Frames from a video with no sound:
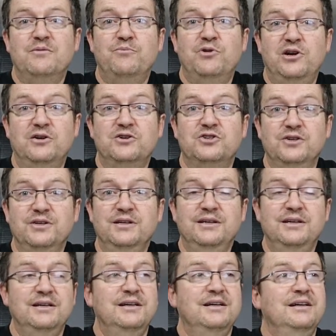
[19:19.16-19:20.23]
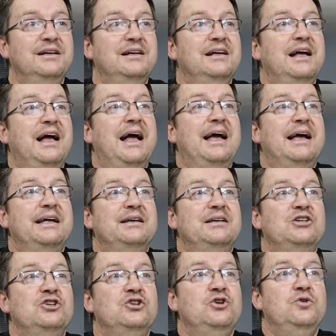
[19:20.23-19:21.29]
production.
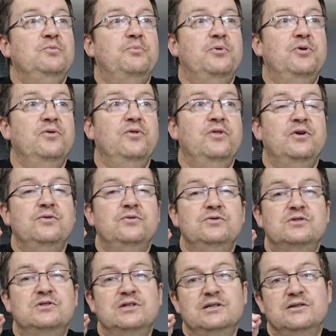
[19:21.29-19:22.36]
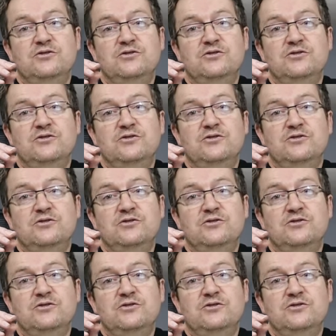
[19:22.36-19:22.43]
And you put those,